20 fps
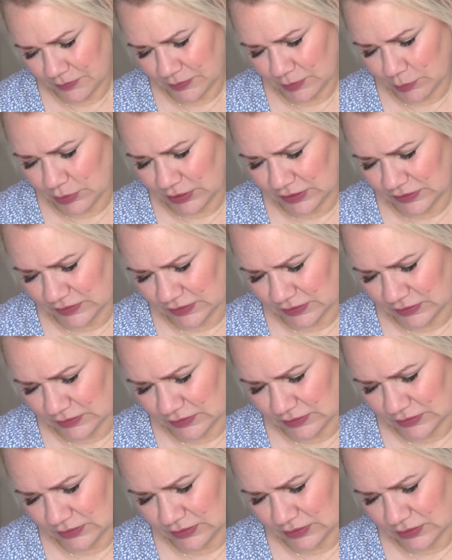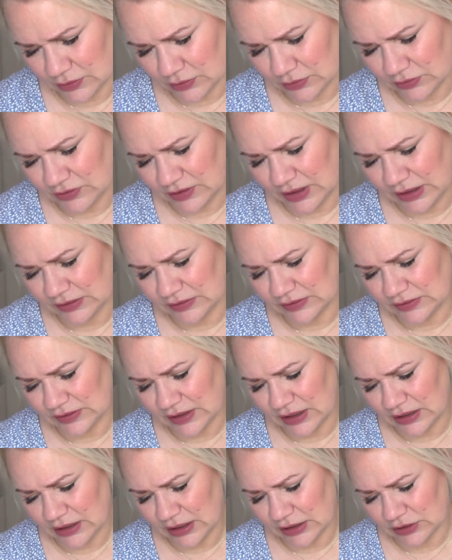What is it? Contains
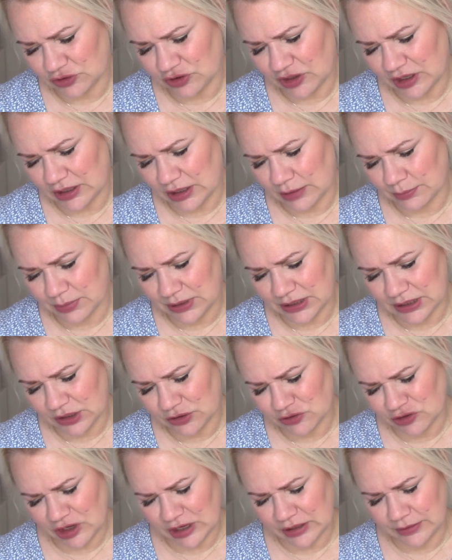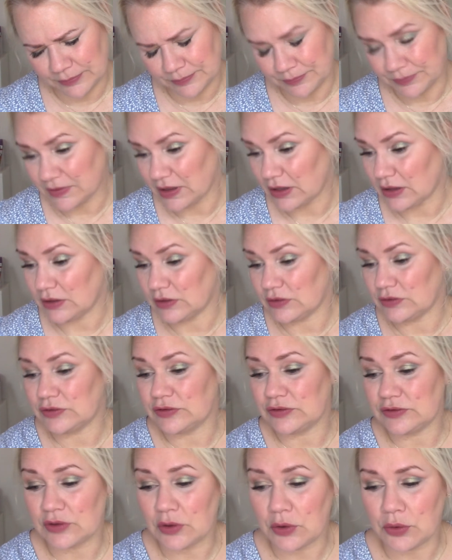AHA and BHA.
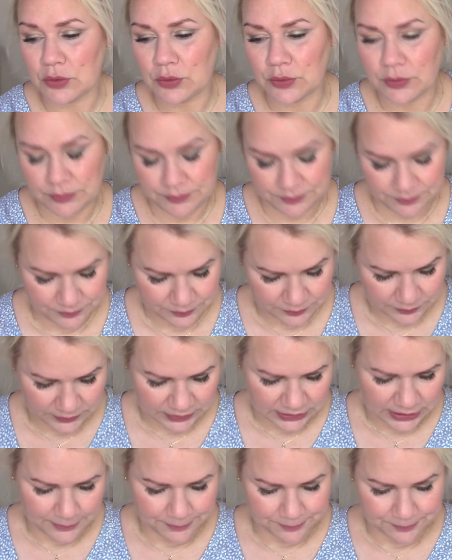So, yeah.